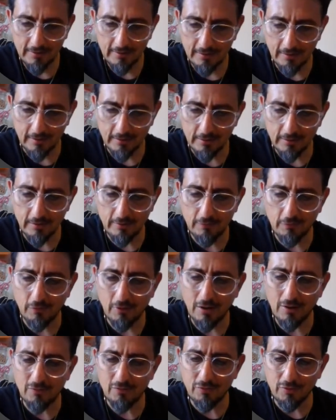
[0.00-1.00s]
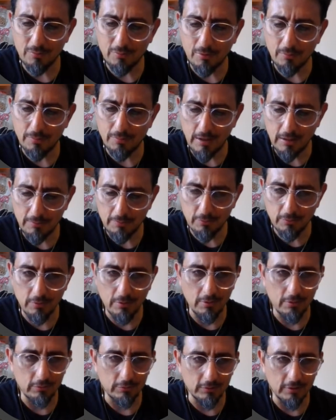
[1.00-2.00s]
I'm going to invite a few more people.
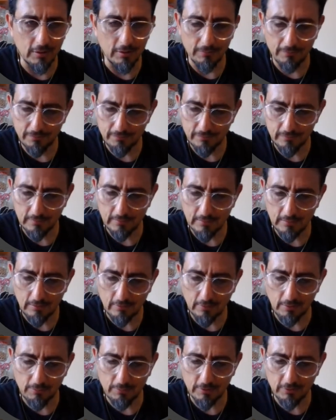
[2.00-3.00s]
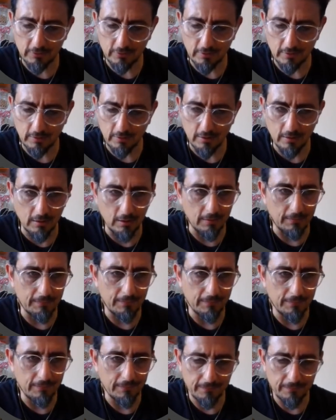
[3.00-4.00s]
Hold up. Someone's going to come.
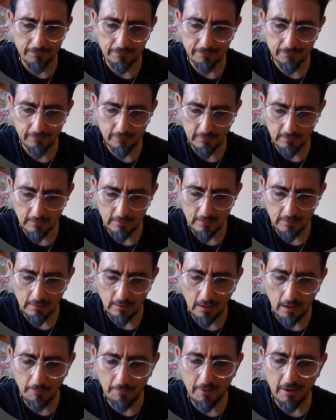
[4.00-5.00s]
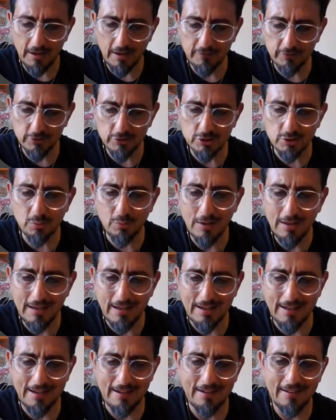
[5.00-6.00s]
I might even
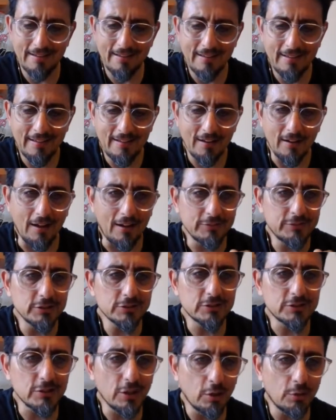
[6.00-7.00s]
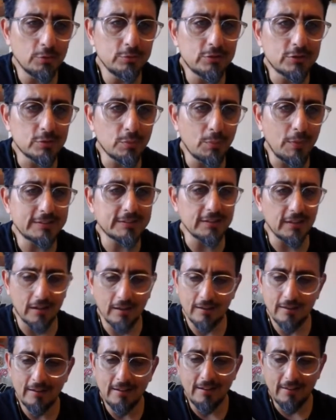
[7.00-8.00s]
tweet it. I've just told
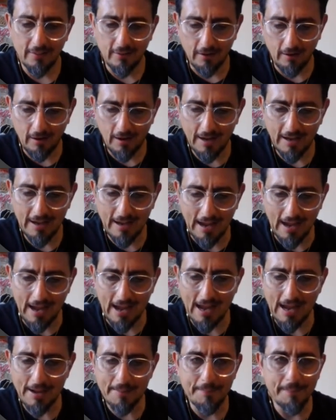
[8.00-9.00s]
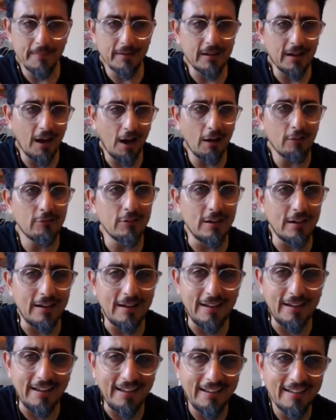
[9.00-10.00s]
Twitter that I am
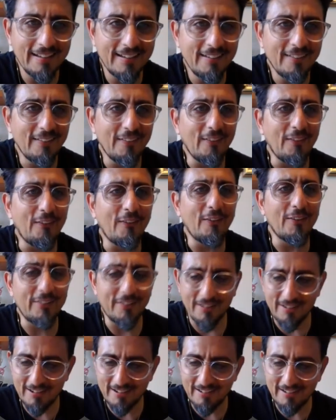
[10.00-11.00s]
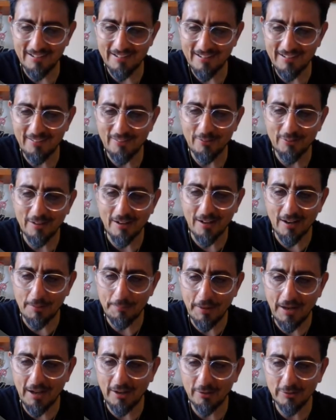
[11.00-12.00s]
currently on
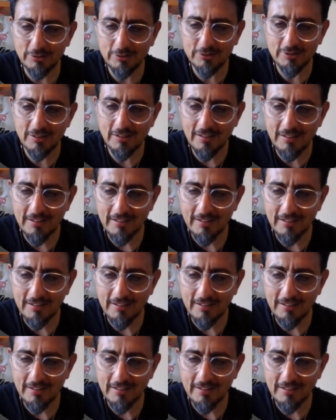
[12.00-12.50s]
Clubhouse.